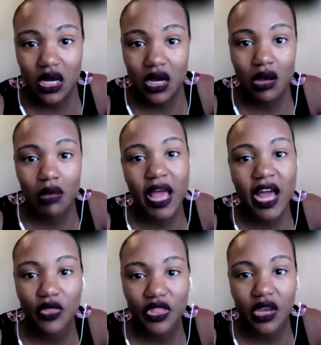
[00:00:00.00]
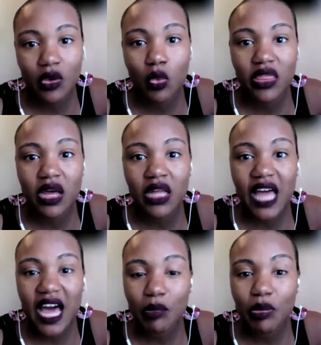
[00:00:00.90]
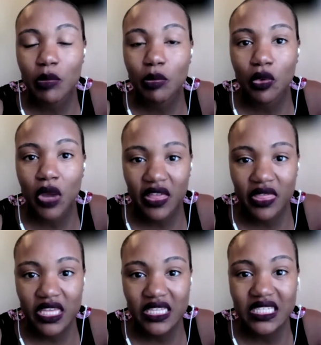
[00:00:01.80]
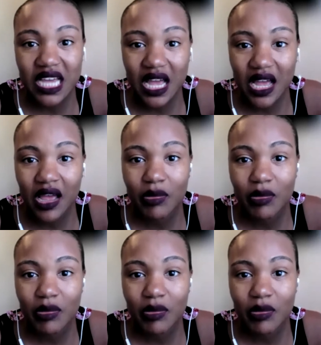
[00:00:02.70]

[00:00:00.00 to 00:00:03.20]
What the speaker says: out there with a lot of people in this time,